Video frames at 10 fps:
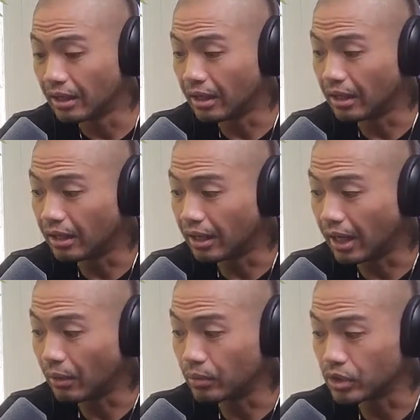
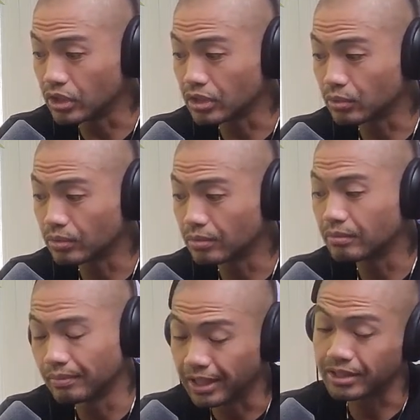I was just
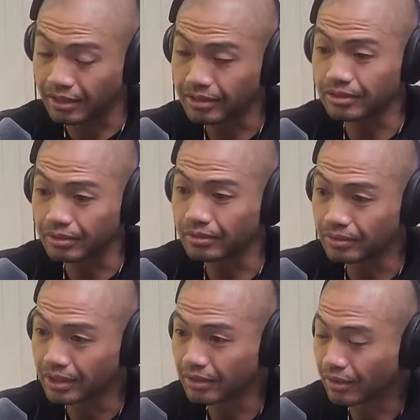listening to,
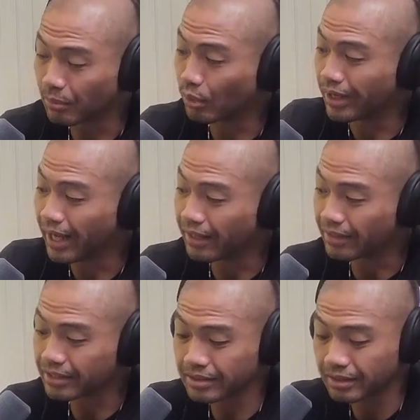you know, our boy
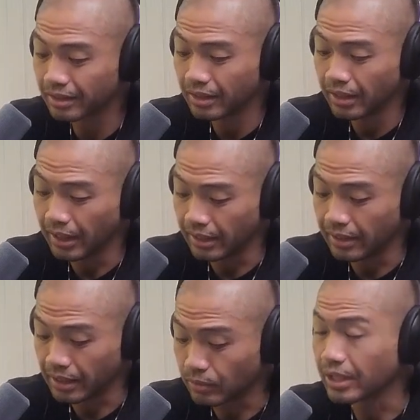Alex, and
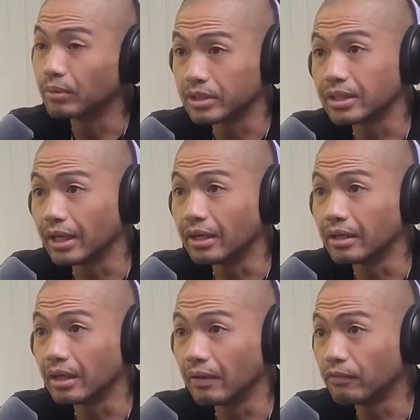that's what he was
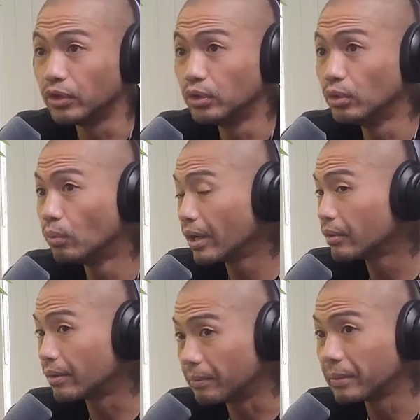saying. If you want to
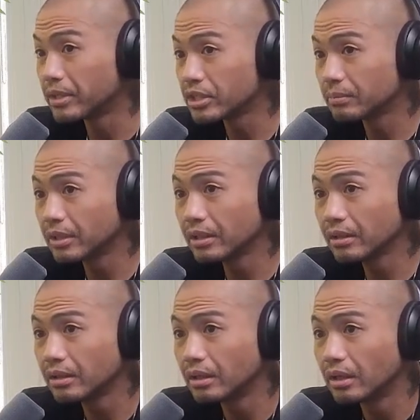remember something,
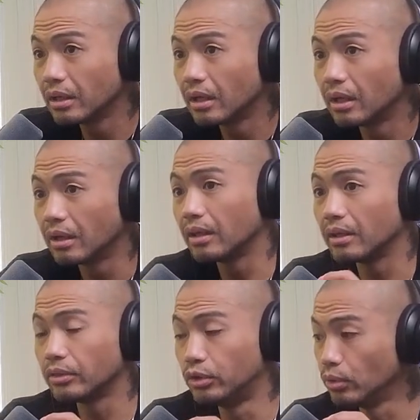
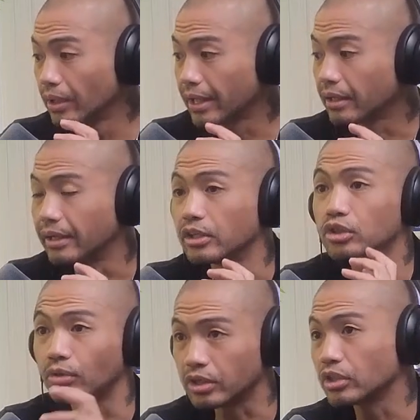do like an
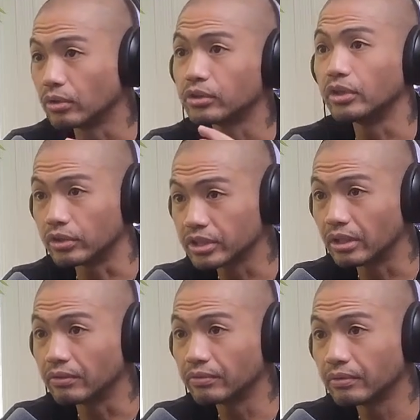instructional to
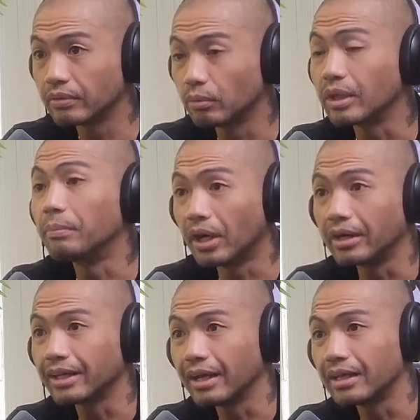yourself with a
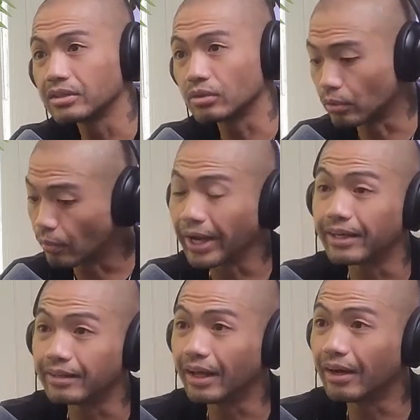podcast or write
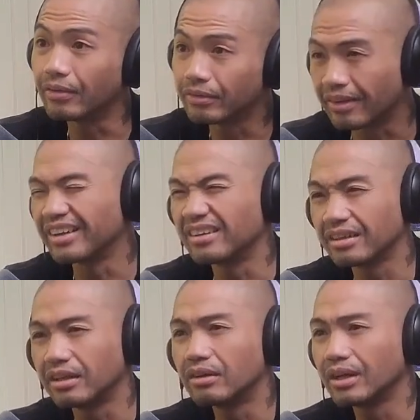it down, right?
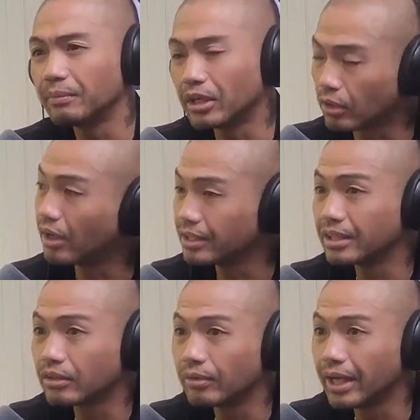You know what I mean? Or
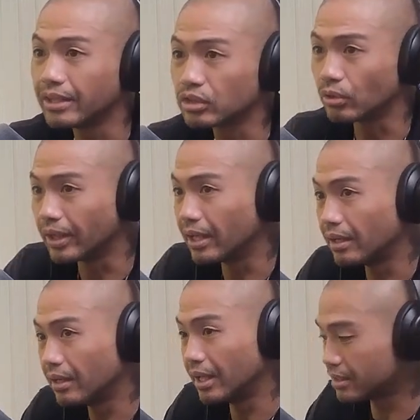content create so that
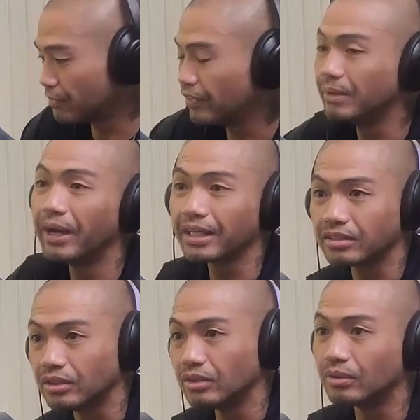it's feedback
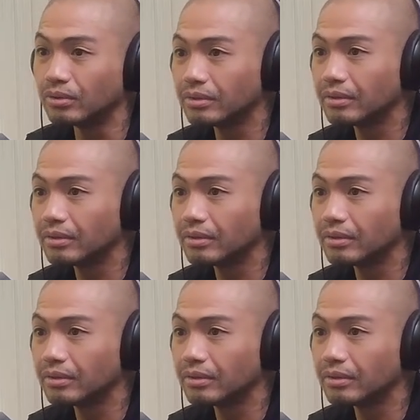to you